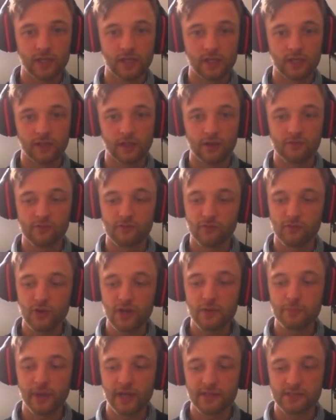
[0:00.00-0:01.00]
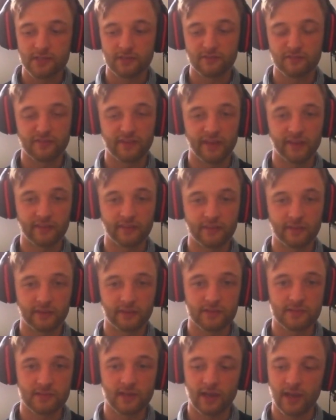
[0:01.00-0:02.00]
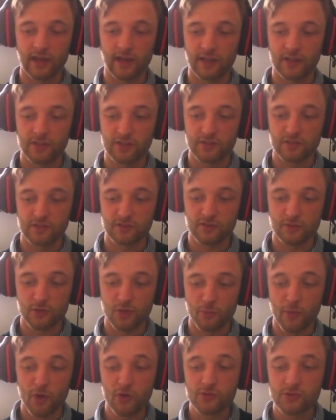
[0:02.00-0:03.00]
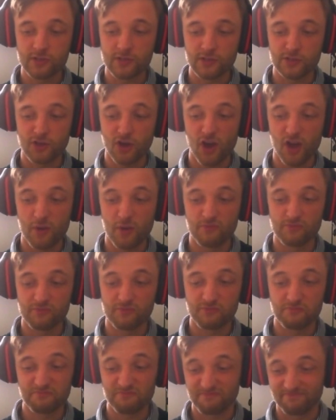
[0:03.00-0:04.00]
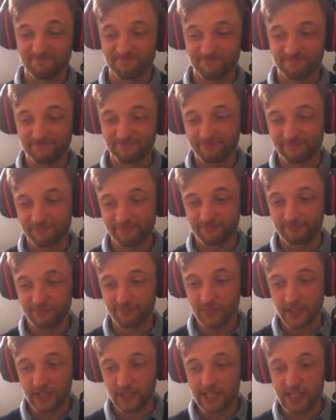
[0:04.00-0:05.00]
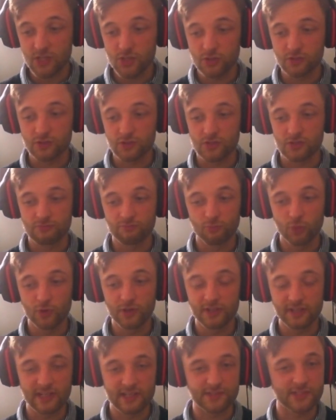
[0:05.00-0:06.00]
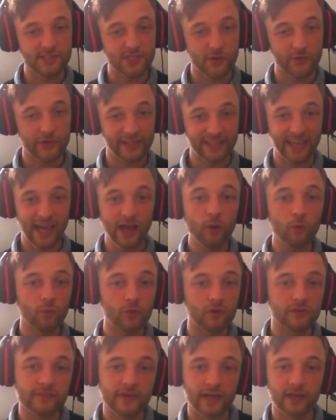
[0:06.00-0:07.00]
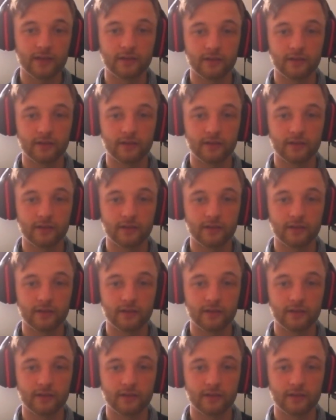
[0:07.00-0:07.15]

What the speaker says: Like 3 basic things, and most of the time, legions wouldn't necessarily get all of that.